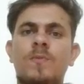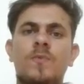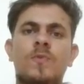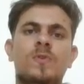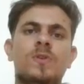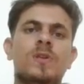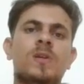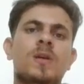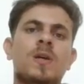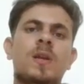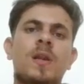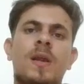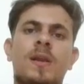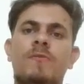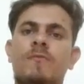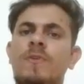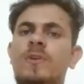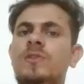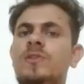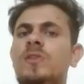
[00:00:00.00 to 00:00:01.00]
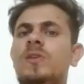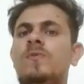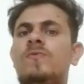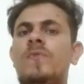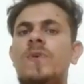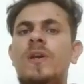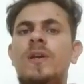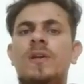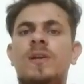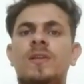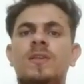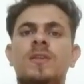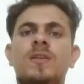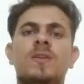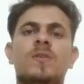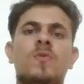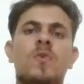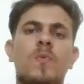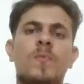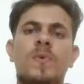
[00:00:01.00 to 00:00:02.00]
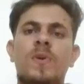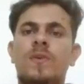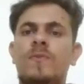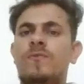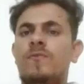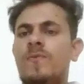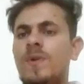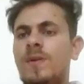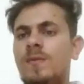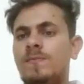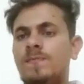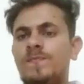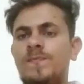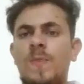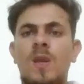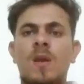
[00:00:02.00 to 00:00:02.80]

musical adventure fantasy comedy film